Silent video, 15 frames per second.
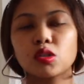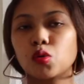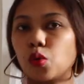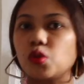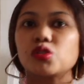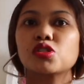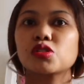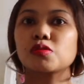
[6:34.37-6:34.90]

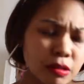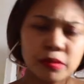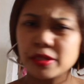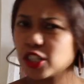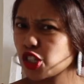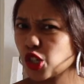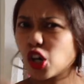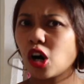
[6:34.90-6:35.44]
quotes,
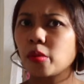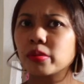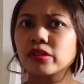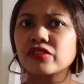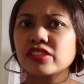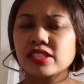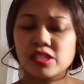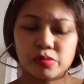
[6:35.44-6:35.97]
maybe just a couple
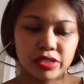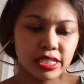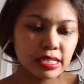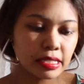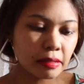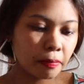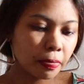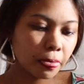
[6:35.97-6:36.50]
of
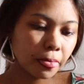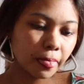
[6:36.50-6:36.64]
testimonies.